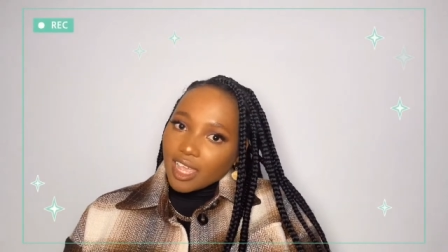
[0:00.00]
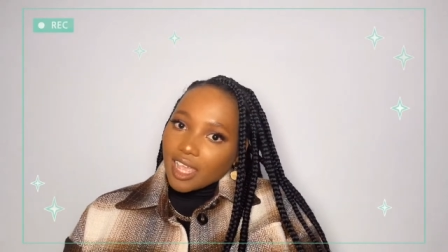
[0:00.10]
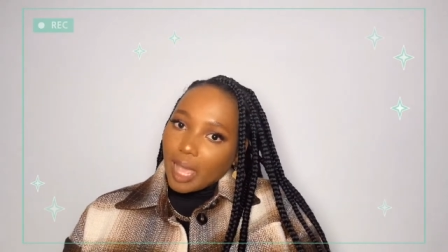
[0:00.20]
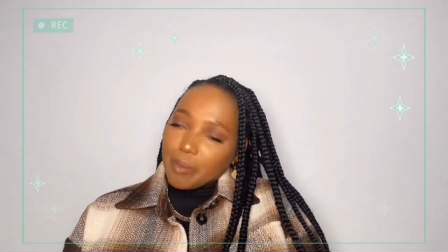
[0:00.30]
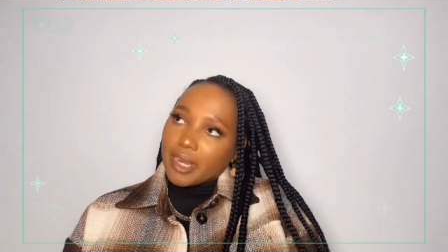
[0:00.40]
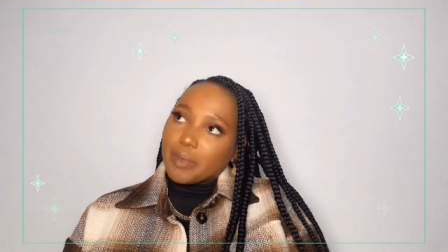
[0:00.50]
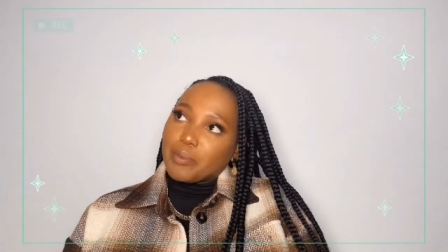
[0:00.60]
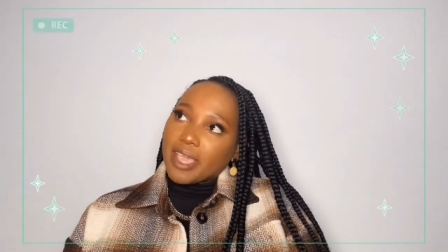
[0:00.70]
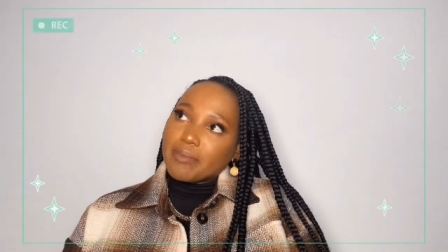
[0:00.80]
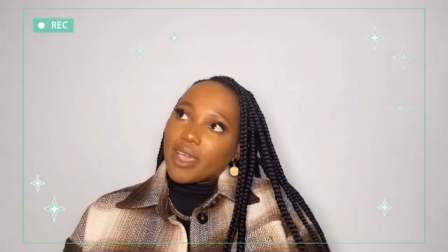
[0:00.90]
I'm gonna
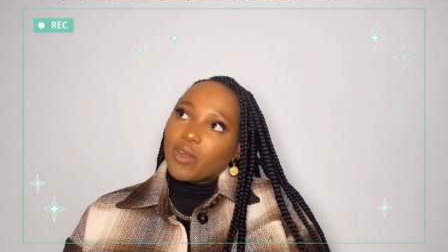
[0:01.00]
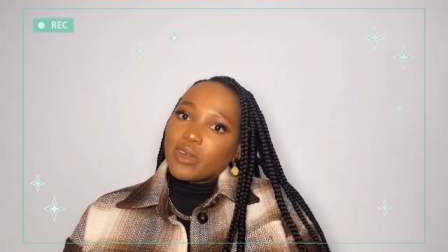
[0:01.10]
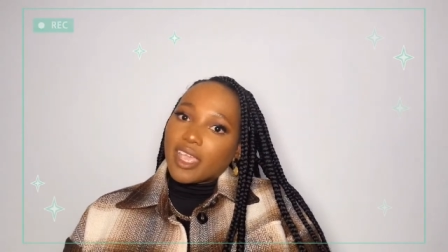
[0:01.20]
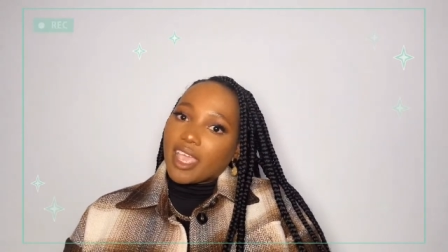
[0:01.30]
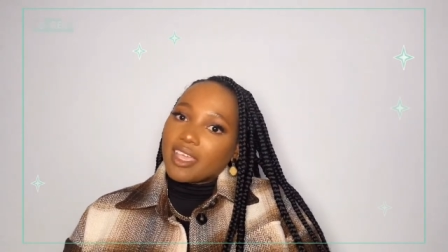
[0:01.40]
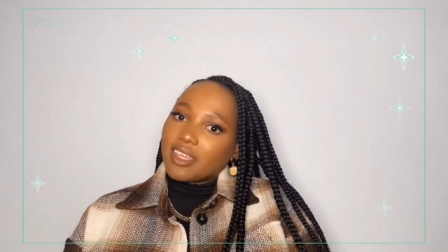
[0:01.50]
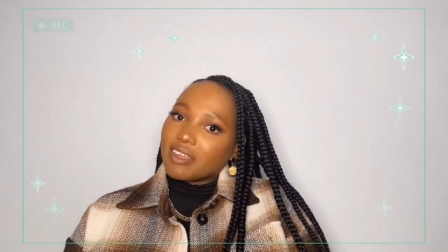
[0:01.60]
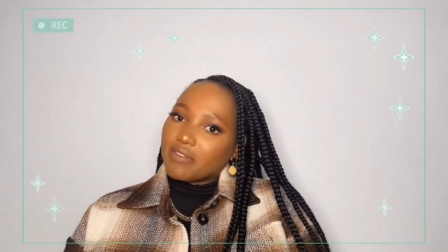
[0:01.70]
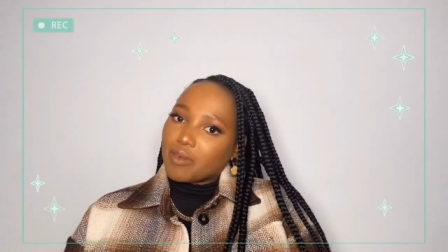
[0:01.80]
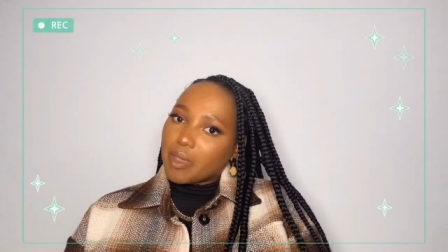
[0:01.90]
bake my own cake
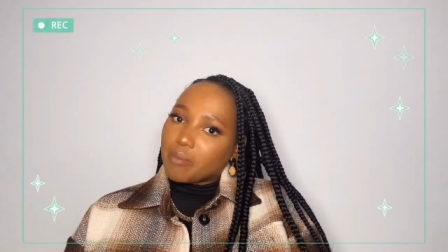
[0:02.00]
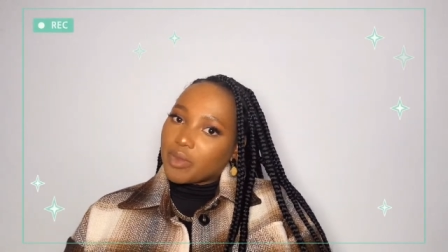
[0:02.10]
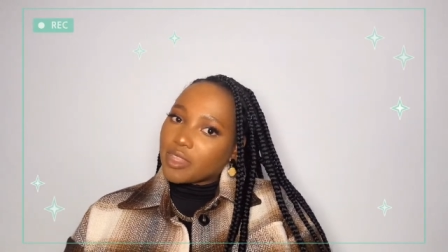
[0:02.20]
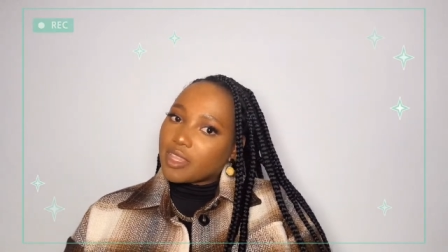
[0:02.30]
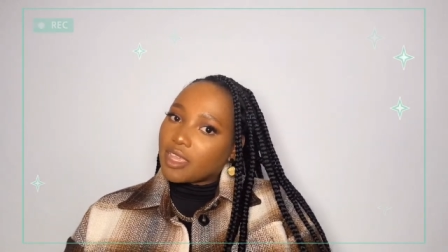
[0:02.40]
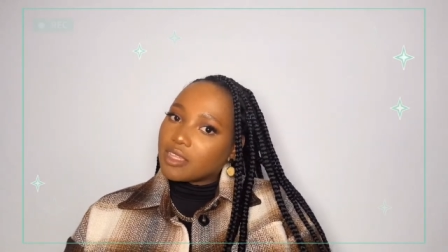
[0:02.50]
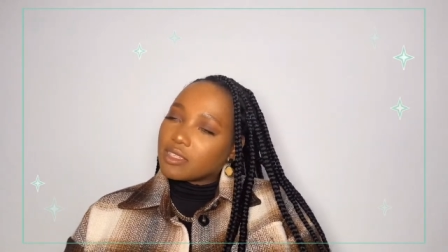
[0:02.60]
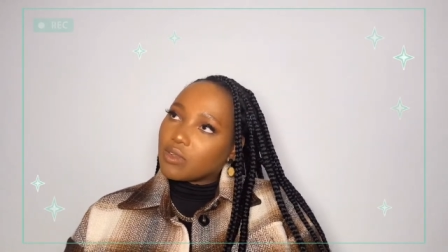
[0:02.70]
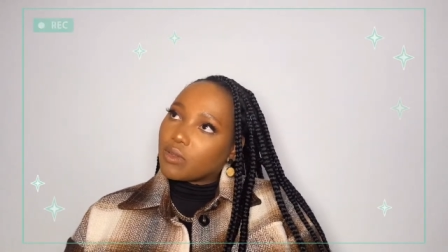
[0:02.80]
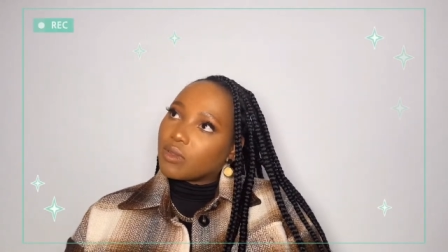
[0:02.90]
for my birthday,
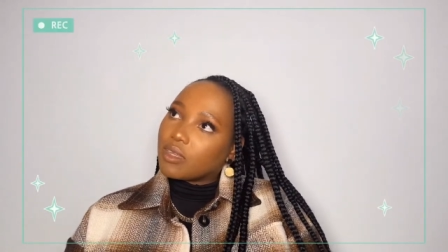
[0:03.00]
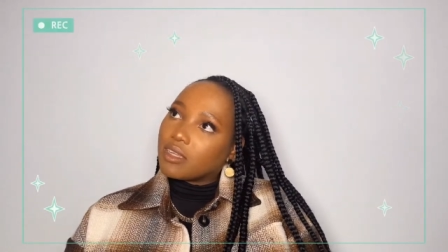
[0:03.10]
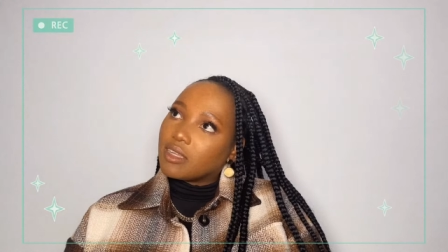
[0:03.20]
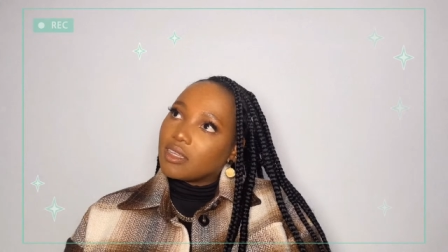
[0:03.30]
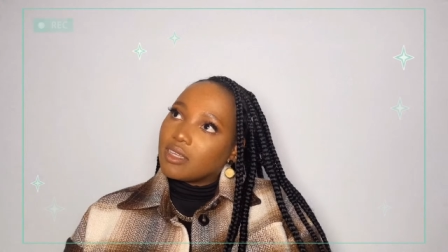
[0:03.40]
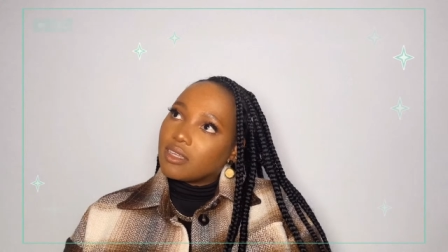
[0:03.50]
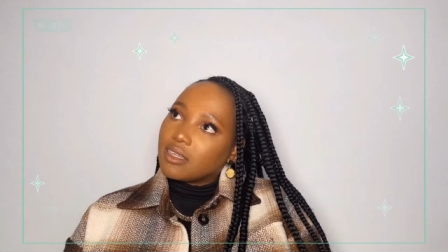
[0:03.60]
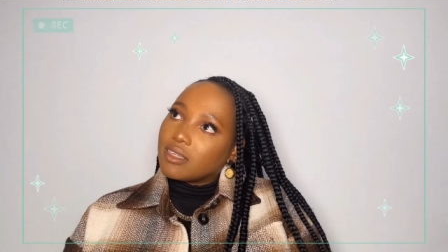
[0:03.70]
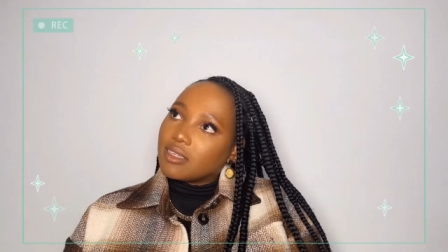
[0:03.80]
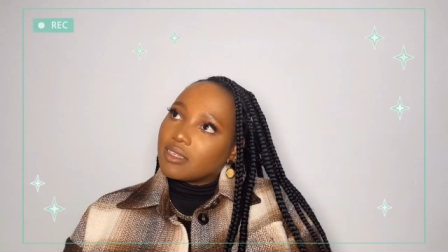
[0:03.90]
so
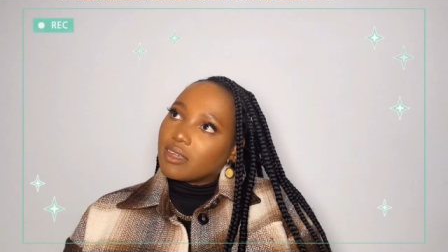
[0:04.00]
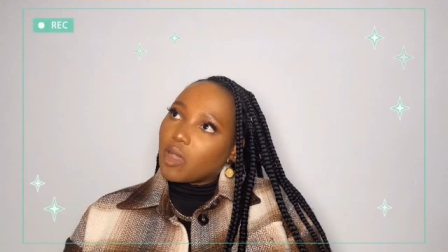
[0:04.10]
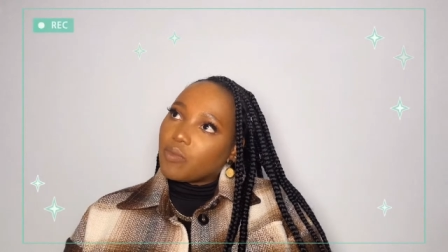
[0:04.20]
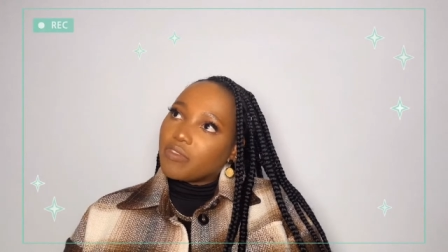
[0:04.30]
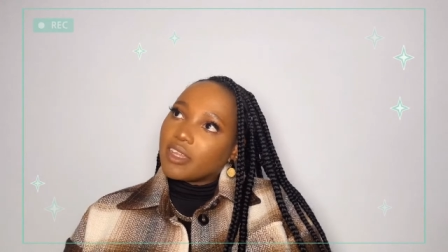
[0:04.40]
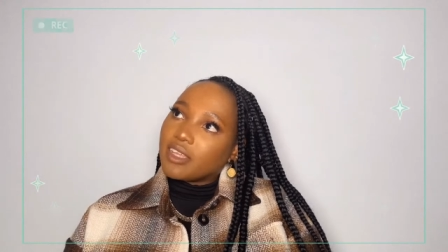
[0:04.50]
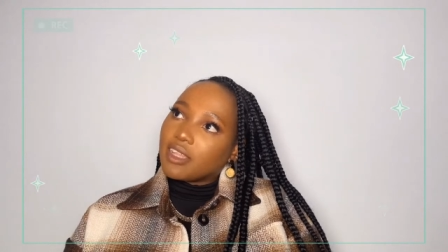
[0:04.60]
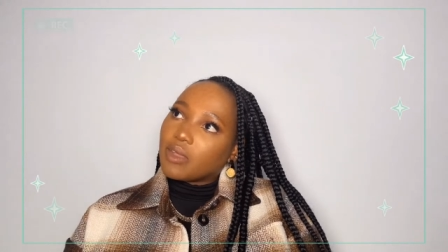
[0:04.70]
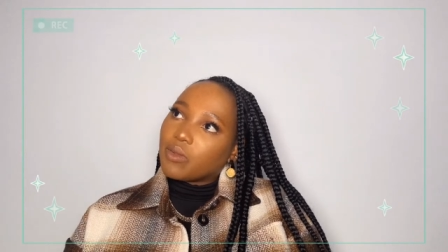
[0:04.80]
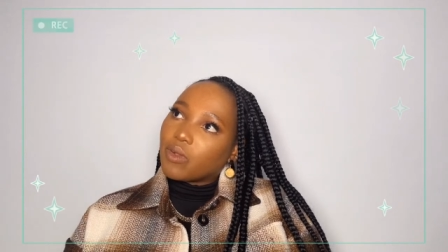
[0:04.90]
yes. hopefully that
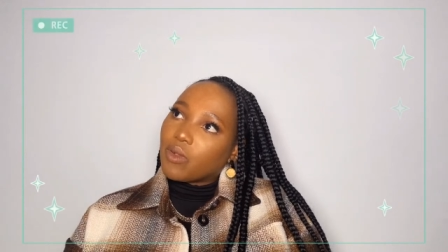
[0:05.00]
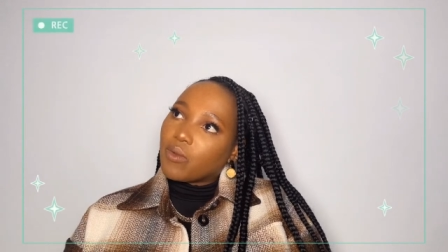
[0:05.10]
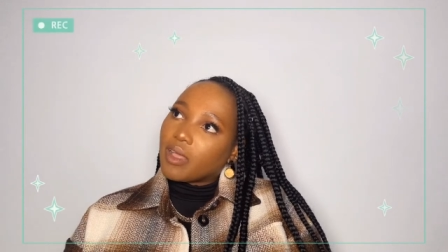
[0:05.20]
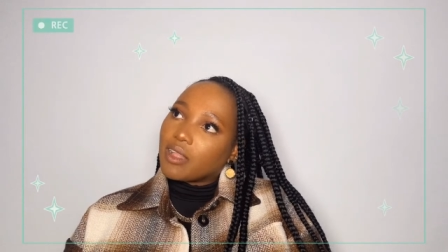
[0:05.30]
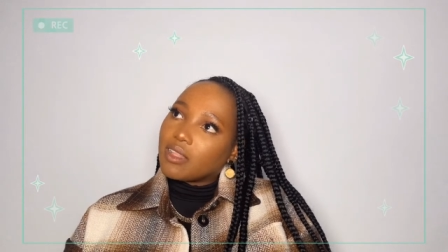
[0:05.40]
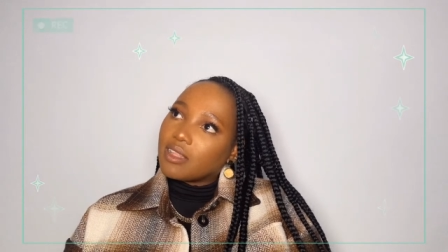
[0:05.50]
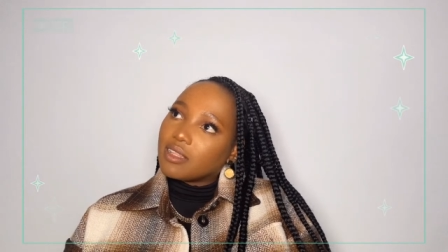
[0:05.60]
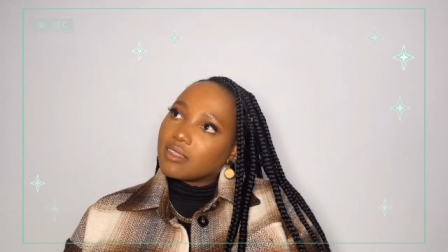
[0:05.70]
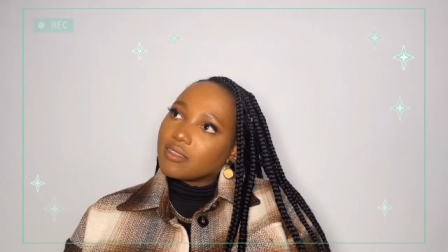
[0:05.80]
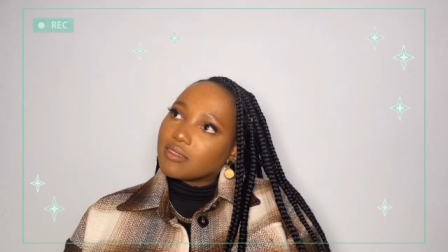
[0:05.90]
will go well. I'll be
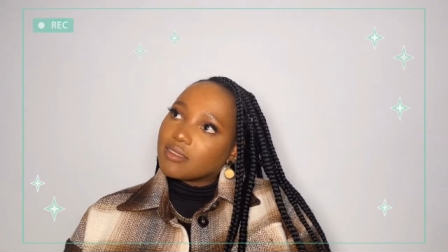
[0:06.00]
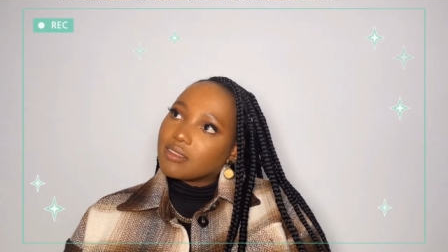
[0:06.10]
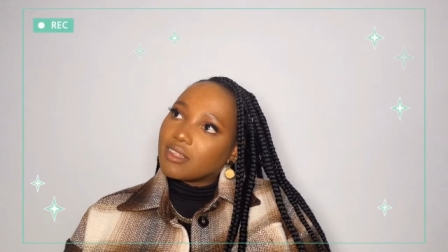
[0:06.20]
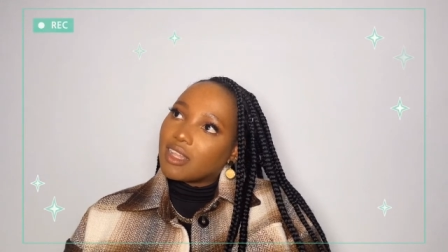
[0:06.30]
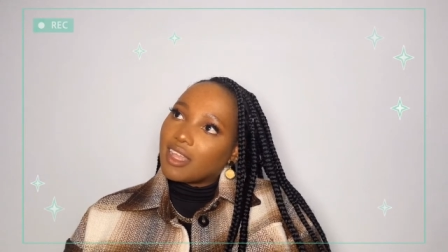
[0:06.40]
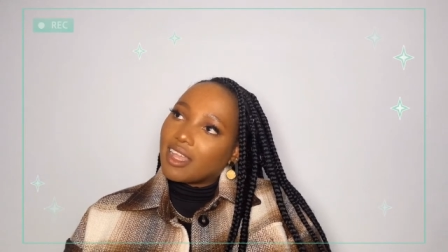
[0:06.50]
the taster.